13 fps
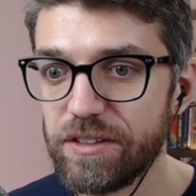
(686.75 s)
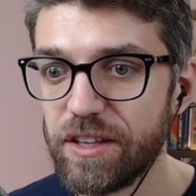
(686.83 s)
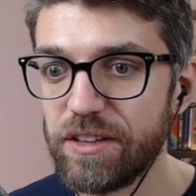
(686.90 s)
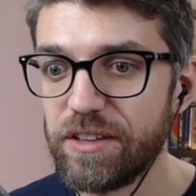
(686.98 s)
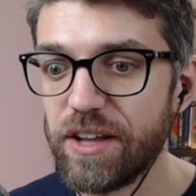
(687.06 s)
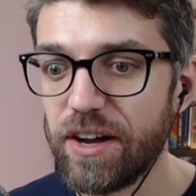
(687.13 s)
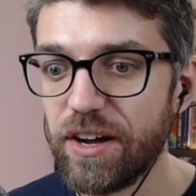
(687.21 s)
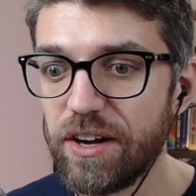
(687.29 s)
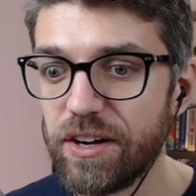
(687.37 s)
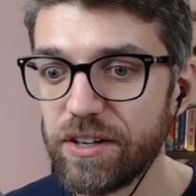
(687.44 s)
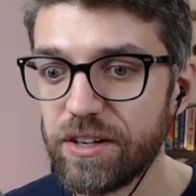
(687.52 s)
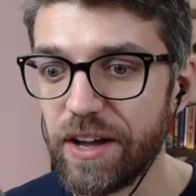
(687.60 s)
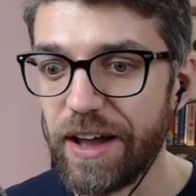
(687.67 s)
the
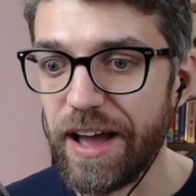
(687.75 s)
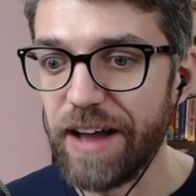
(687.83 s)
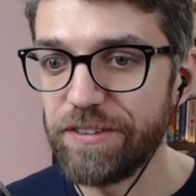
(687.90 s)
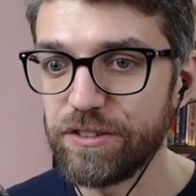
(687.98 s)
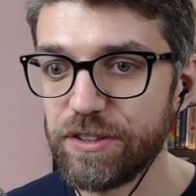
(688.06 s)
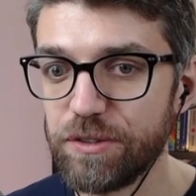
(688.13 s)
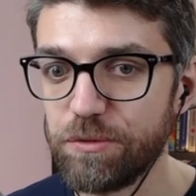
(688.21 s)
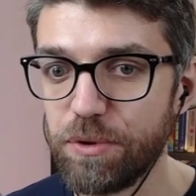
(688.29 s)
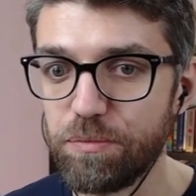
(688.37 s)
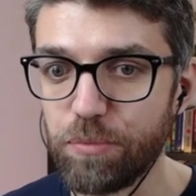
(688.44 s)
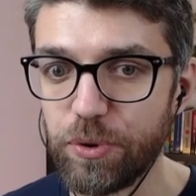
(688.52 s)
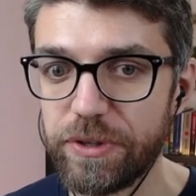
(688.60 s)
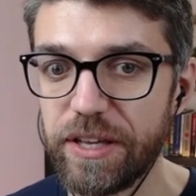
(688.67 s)
dark after we
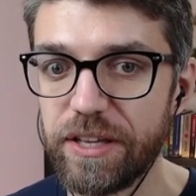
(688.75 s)
put